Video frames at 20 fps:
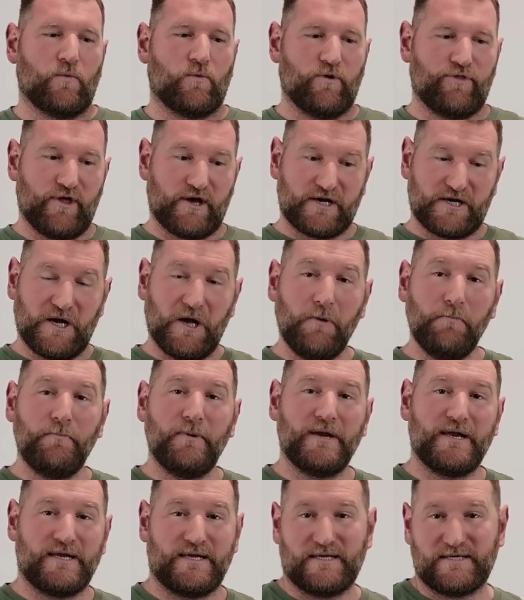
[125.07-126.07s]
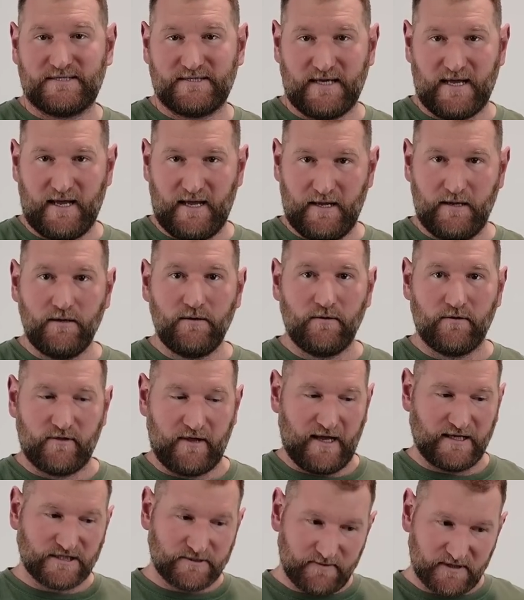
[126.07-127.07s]
What the company is saying,
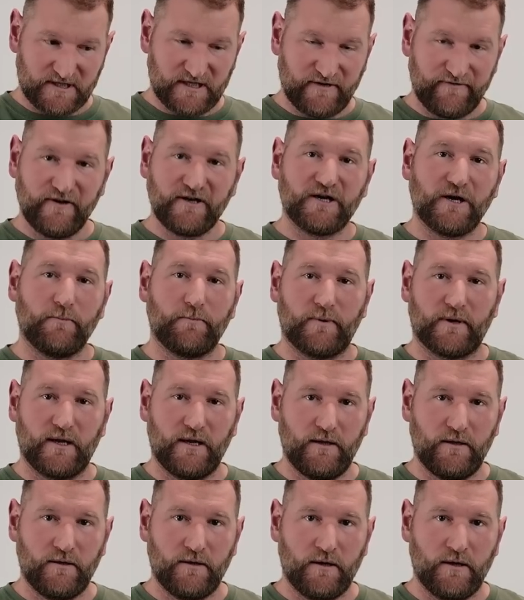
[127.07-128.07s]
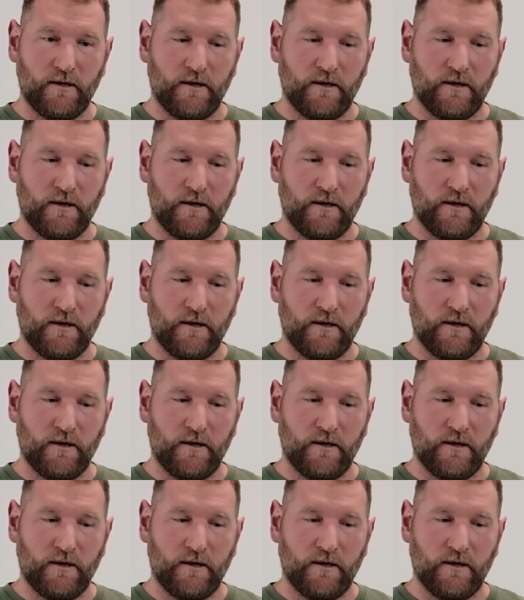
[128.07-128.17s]
that specific company,